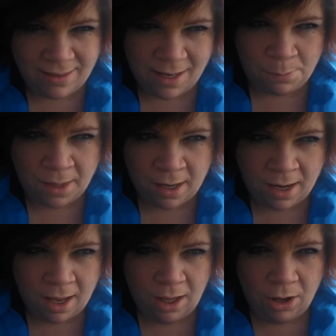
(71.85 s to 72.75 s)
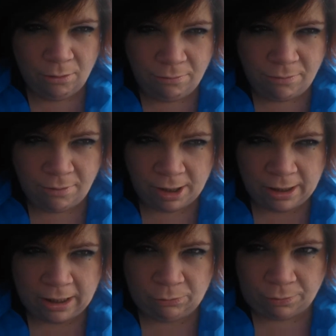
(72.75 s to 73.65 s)
something
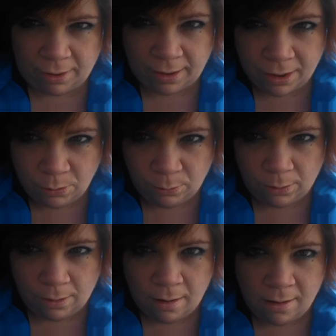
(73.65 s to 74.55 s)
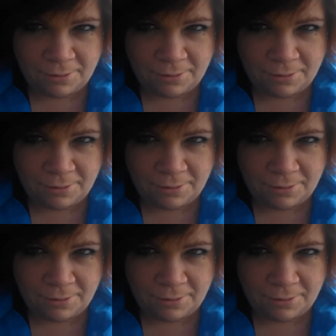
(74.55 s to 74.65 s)
really, really cool.